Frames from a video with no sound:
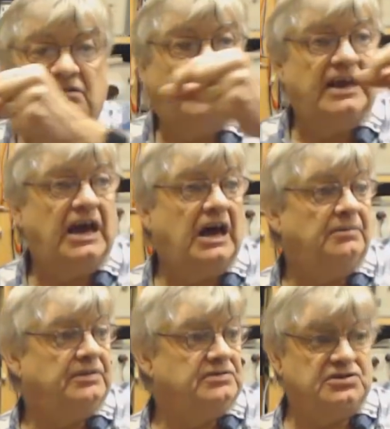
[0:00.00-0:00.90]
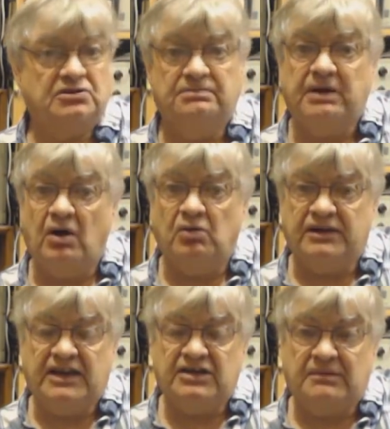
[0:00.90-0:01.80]
right, up to a
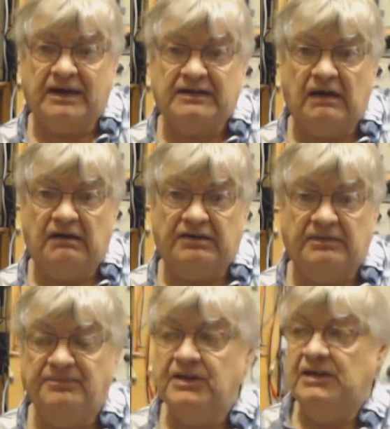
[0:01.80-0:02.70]
pole at the end of my garden,